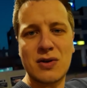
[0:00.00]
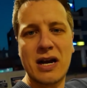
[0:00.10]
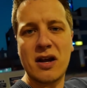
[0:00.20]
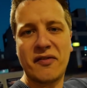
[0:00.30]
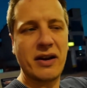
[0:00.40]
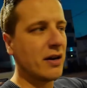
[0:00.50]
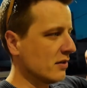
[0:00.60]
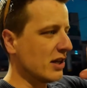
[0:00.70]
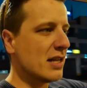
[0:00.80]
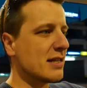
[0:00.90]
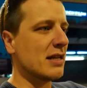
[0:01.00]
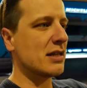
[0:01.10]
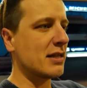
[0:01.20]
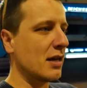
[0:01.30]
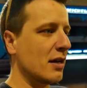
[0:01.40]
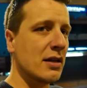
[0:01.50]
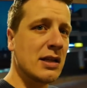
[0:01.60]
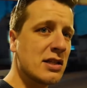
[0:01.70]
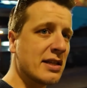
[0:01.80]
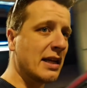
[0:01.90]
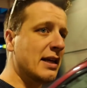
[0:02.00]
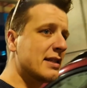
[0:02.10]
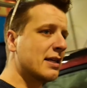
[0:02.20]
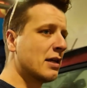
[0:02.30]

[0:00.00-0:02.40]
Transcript: dry it off here. Jason is needs to eat.